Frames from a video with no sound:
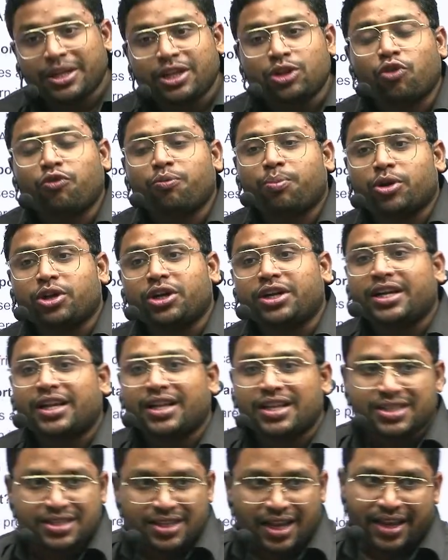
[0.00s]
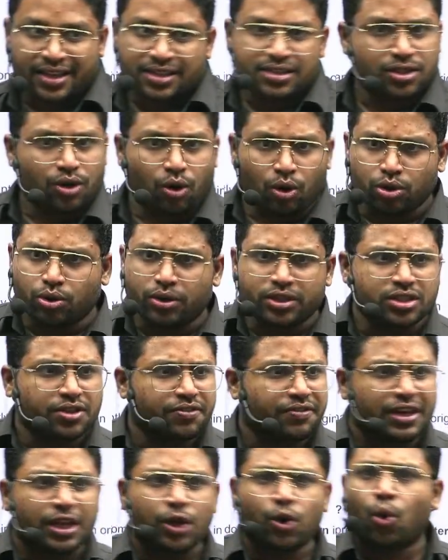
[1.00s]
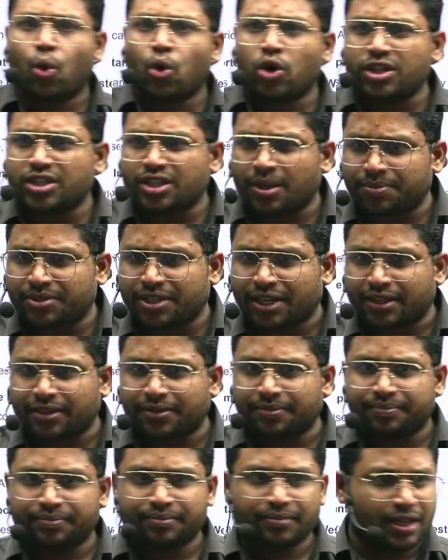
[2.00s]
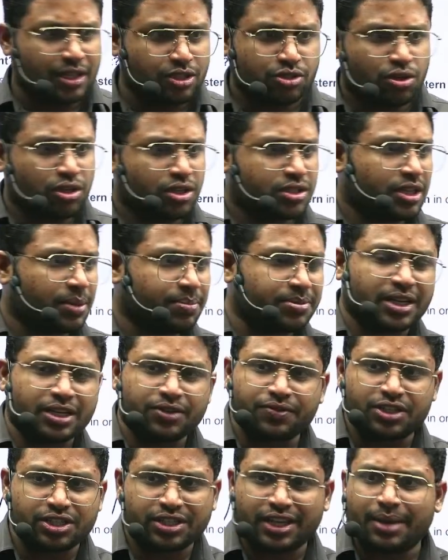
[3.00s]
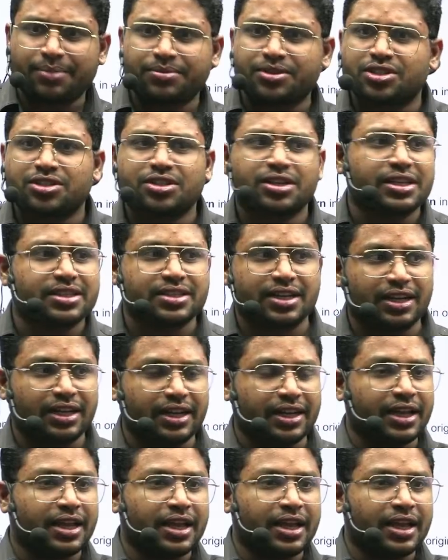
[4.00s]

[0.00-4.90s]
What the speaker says: of political science, although it's a very old subject, it's not a subject which came just recently,